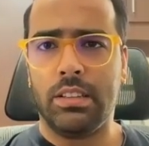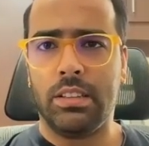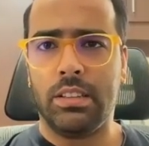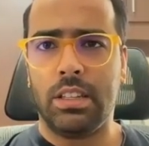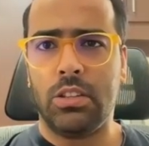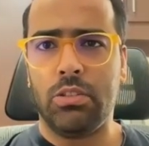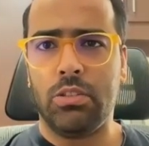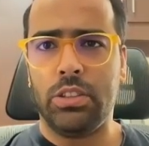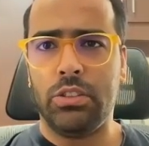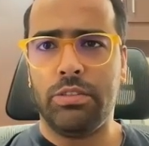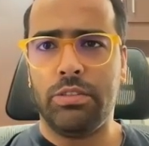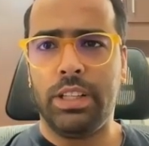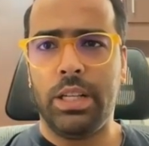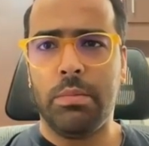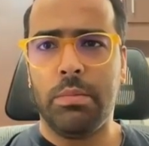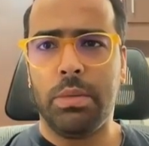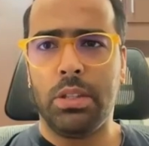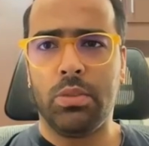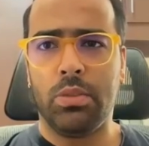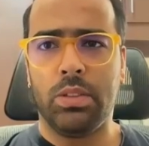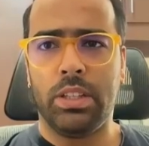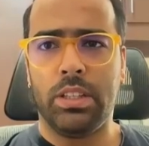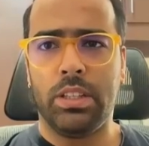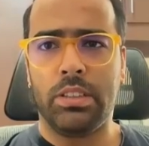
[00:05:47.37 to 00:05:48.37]
now you will
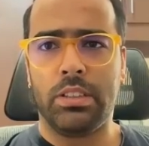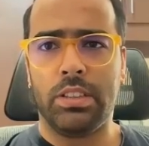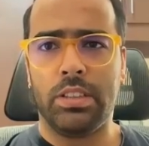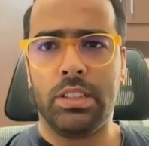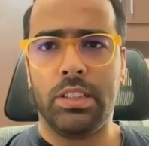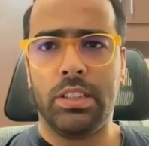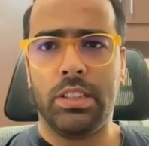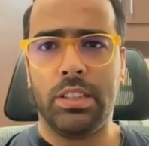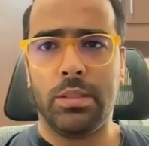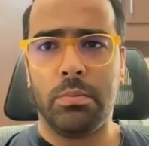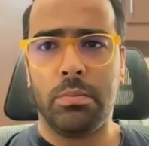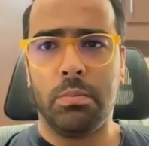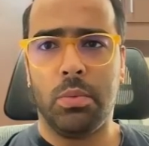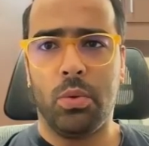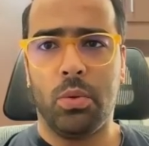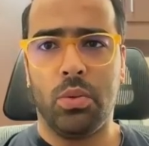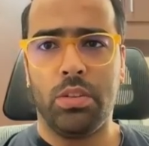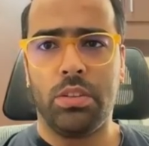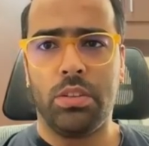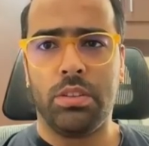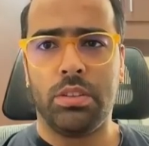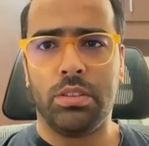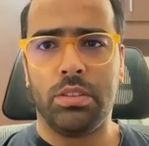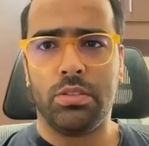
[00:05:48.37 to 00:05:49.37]
able to understand it
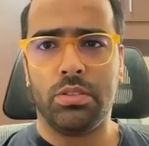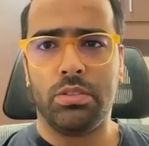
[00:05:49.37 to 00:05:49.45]
more.